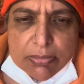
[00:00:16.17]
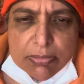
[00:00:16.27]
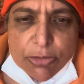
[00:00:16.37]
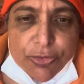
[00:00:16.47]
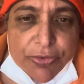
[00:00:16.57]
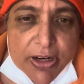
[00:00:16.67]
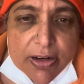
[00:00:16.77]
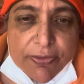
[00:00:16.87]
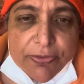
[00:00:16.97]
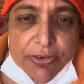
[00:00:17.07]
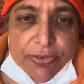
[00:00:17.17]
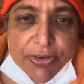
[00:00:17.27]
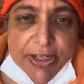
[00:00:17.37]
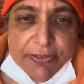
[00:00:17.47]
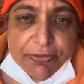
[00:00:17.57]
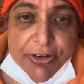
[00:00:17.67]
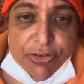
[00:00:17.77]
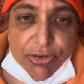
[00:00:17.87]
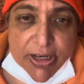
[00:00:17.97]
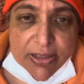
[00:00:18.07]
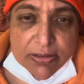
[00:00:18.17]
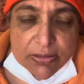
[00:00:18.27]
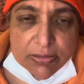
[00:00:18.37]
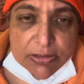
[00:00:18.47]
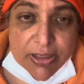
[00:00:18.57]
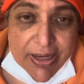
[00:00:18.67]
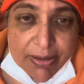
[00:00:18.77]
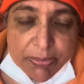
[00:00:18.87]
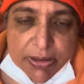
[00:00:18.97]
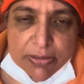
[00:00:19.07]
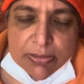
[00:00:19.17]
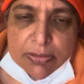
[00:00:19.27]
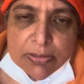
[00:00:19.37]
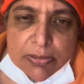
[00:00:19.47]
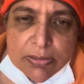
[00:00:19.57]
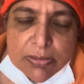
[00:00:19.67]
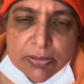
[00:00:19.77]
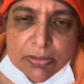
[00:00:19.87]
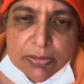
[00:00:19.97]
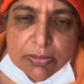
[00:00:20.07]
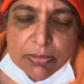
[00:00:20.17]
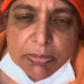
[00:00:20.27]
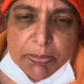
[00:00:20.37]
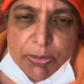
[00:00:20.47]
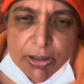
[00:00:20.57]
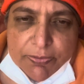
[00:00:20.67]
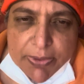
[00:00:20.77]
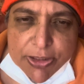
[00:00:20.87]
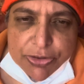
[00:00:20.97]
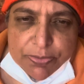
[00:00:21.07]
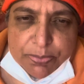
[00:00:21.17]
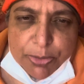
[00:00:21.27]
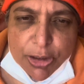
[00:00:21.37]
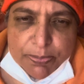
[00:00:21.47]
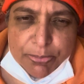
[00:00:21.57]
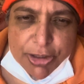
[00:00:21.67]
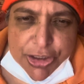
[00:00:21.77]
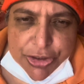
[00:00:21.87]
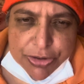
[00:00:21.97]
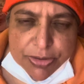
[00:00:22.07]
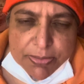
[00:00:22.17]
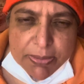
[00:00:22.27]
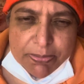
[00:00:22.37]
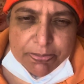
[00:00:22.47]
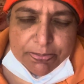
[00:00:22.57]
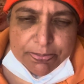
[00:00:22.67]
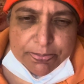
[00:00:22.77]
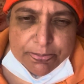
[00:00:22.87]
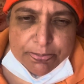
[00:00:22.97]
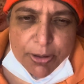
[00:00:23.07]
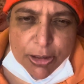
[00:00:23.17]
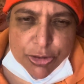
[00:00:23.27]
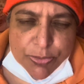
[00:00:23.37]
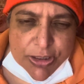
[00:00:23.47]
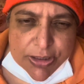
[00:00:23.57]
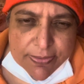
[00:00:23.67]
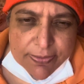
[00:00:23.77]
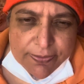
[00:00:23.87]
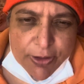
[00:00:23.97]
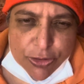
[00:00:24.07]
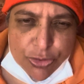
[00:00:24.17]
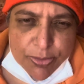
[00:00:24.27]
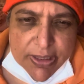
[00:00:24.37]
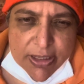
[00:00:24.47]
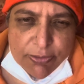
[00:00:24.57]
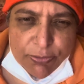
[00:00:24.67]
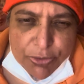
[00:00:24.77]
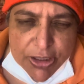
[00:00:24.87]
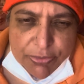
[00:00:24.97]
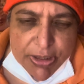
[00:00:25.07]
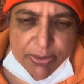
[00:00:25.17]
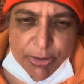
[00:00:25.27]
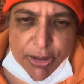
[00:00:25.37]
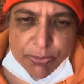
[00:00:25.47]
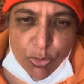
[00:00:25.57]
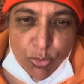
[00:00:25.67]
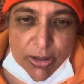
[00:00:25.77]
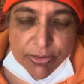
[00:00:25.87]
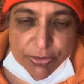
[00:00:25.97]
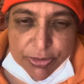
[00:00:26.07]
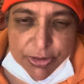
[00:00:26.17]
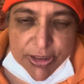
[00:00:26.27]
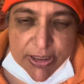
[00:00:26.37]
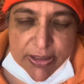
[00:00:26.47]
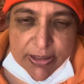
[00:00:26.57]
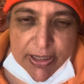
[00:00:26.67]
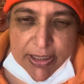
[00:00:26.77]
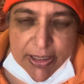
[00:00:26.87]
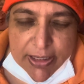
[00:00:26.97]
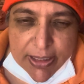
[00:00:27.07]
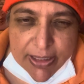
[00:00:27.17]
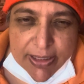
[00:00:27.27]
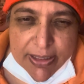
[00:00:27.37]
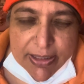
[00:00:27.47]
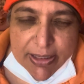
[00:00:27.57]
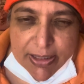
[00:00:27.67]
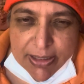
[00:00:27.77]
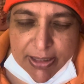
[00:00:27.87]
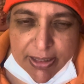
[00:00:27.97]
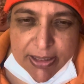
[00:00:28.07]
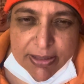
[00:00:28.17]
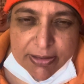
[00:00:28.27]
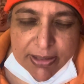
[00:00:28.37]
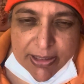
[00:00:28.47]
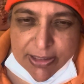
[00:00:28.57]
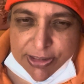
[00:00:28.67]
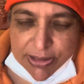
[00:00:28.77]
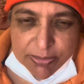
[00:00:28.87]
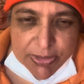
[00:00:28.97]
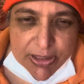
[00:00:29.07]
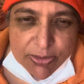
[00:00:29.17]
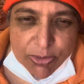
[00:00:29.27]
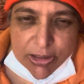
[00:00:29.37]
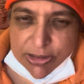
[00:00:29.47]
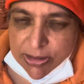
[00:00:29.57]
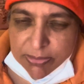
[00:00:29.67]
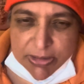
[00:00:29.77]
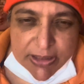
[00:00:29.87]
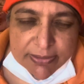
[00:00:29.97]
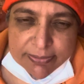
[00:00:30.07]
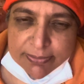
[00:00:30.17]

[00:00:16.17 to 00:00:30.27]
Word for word: this I got a, a three day free trial. It's an app. My blood pressure, blood pressure, my pulse was fluctuating really, really. Went up to 130, 89, 88, 90 something, one something.